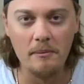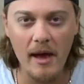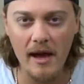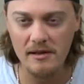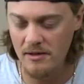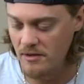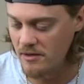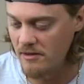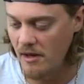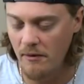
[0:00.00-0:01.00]
bass to
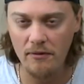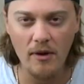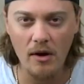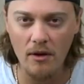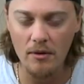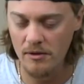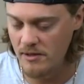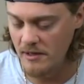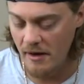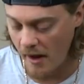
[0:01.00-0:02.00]
just like follow and
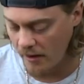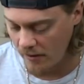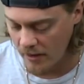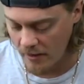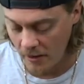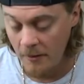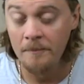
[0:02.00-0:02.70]
just annihilate.